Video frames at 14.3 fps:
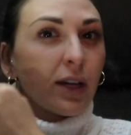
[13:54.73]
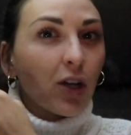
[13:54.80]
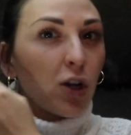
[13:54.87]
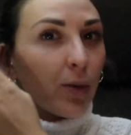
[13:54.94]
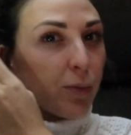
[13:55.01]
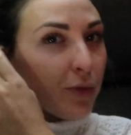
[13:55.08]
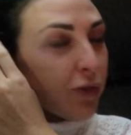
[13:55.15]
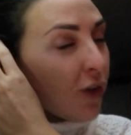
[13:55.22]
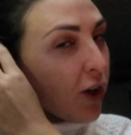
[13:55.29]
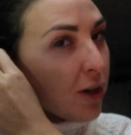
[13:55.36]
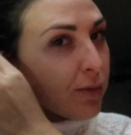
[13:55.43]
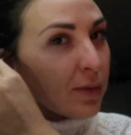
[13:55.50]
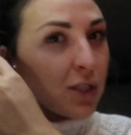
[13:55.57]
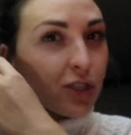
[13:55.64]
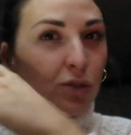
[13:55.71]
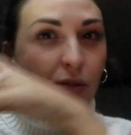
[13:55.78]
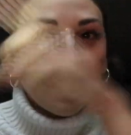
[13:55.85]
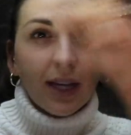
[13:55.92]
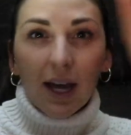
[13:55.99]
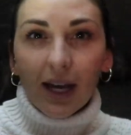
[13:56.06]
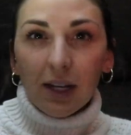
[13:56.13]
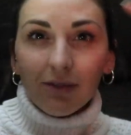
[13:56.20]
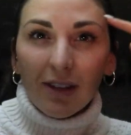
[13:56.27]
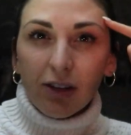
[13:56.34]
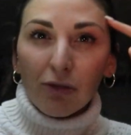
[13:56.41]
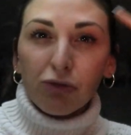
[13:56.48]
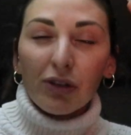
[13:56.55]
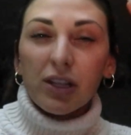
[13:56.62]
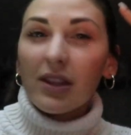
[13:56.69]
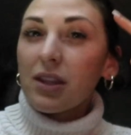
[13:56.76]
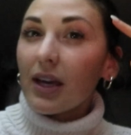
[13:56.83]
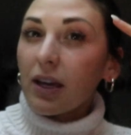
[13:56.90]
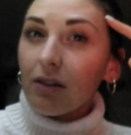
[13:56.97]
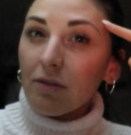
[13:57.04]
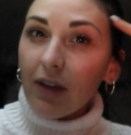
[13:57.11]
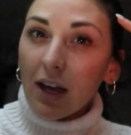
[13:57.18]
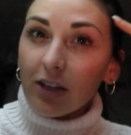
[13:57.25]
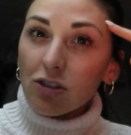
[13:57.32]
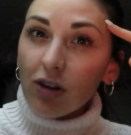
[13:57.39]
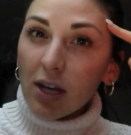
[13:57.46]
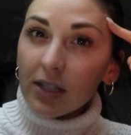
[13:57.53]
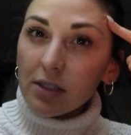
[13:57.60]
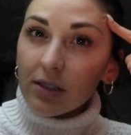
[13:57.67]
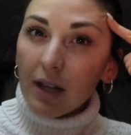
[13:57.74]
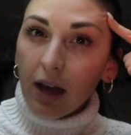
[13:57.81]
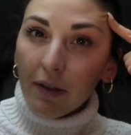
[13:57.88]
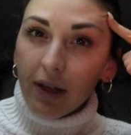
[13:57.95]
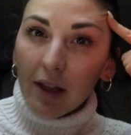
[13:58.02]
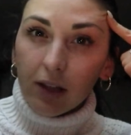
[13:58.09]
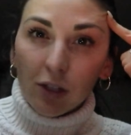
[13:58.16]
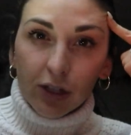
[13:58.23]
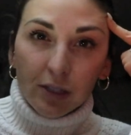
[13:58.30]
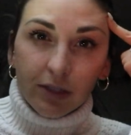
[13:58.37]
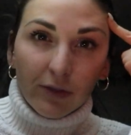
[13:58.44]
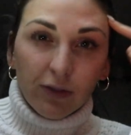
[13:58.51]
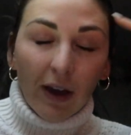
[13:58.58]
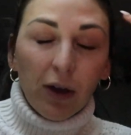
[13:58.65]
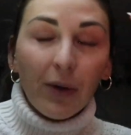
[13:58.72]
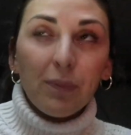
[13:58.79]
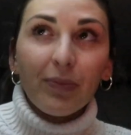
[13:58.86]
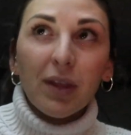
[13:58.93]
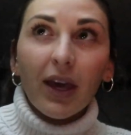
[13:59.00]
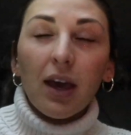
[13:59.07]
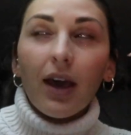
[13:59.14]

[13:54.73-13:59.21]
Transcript: confirm because you like kind of like rethink of that dress and how that looked and felt